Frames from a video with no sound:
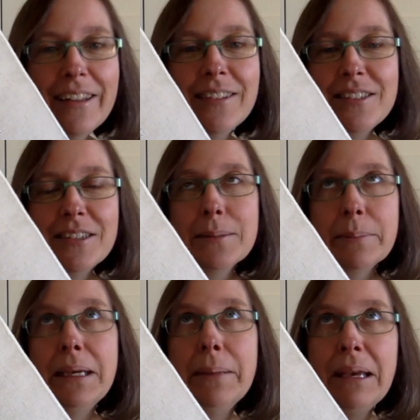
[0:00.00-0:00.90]
It's just
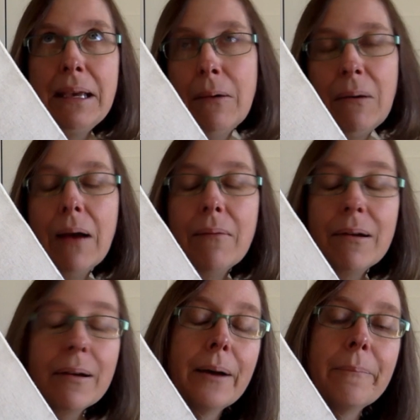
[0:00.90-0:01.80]
me being a
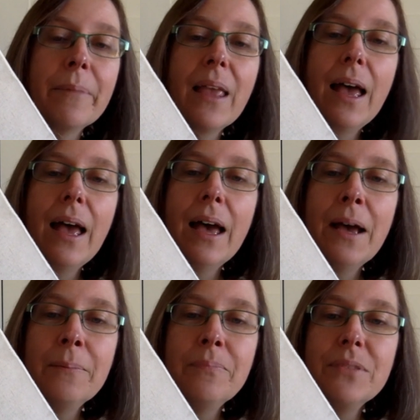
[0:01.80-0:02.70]

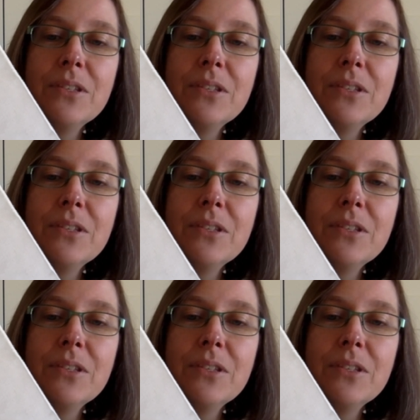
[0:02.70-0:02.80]
white worker.